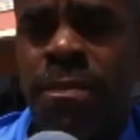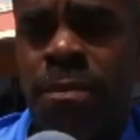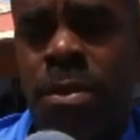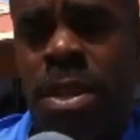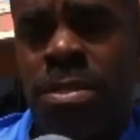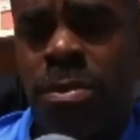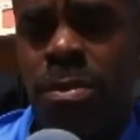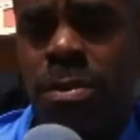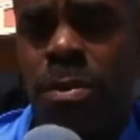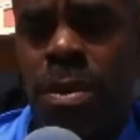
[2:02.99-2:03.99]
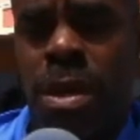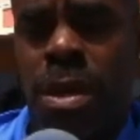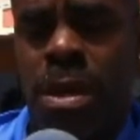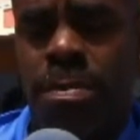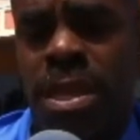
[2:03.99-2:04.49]
for us
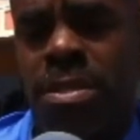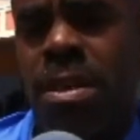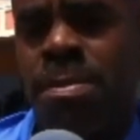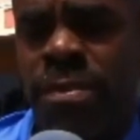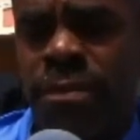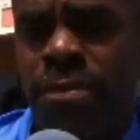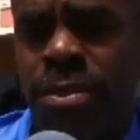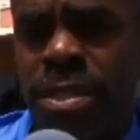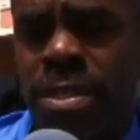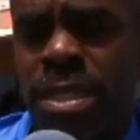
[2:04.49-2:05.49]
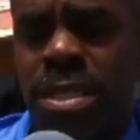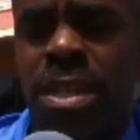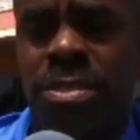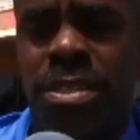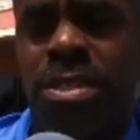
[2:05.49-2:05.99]
to be a dominant force,
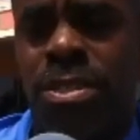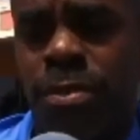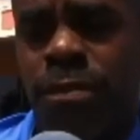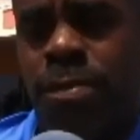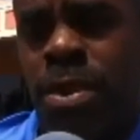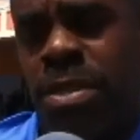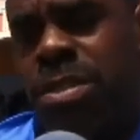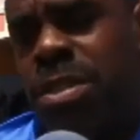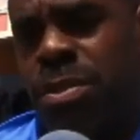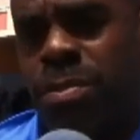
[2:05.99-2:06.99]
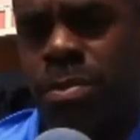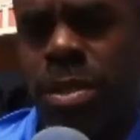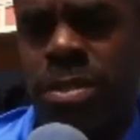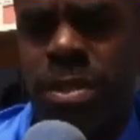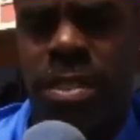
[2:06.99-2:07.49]
not just in youth, but continue
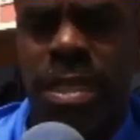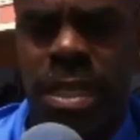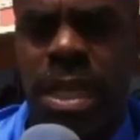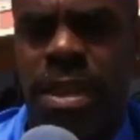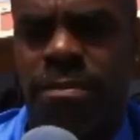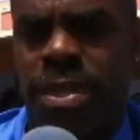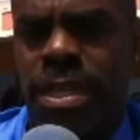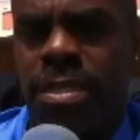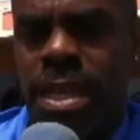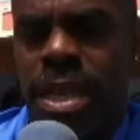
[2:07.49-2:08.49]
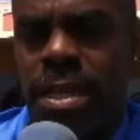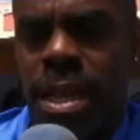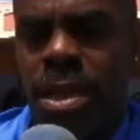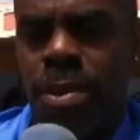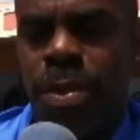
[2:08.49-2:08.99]
on to the senior level, is that
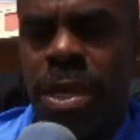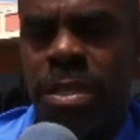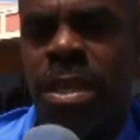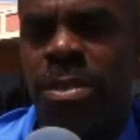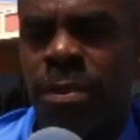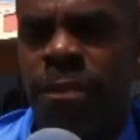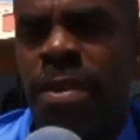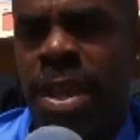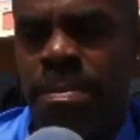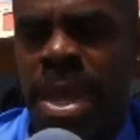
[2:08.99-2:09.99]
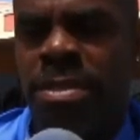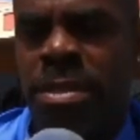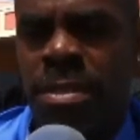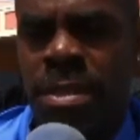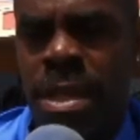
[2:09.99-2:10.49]
we continue to find
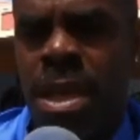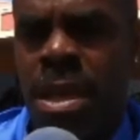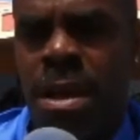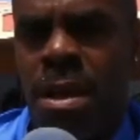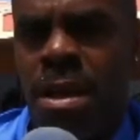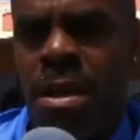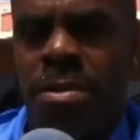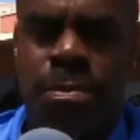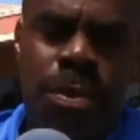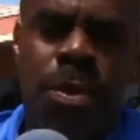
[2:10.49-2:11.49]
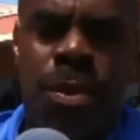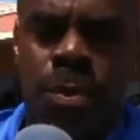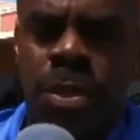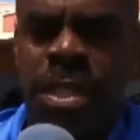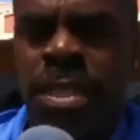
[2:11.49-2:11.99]
matches.
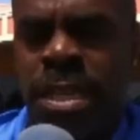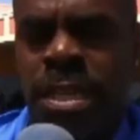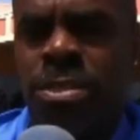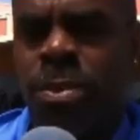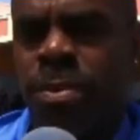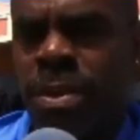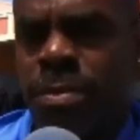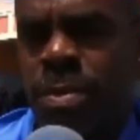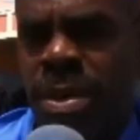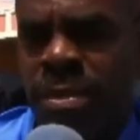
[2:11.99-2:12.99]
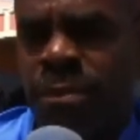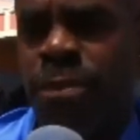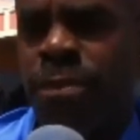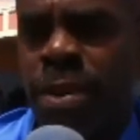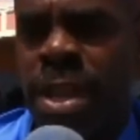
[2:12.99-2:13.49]
In this tournament, we made a
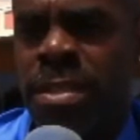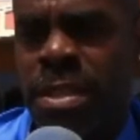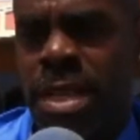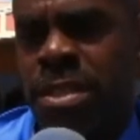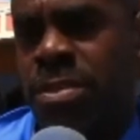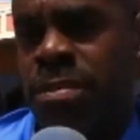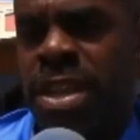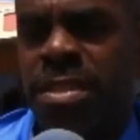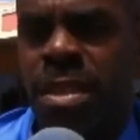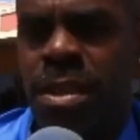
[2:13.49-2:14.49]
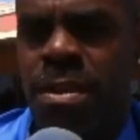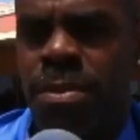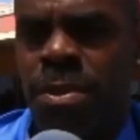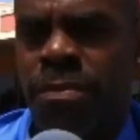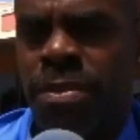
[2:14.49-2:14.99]
few friends that are interested in
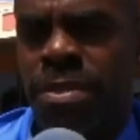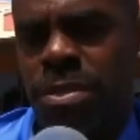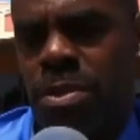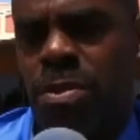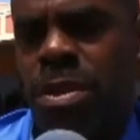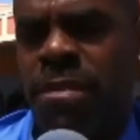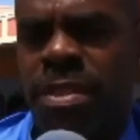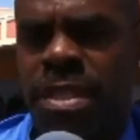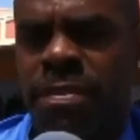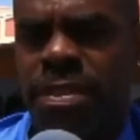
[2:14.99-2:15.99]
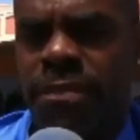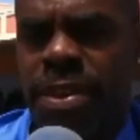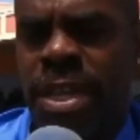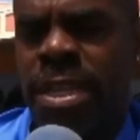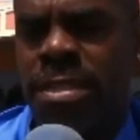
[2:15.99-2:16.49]
coming over. So obviously, if the
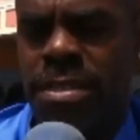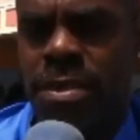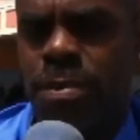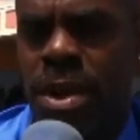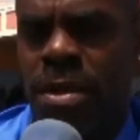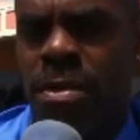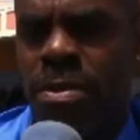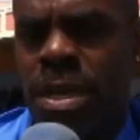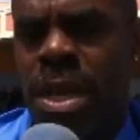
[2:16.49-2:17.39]
finances can work out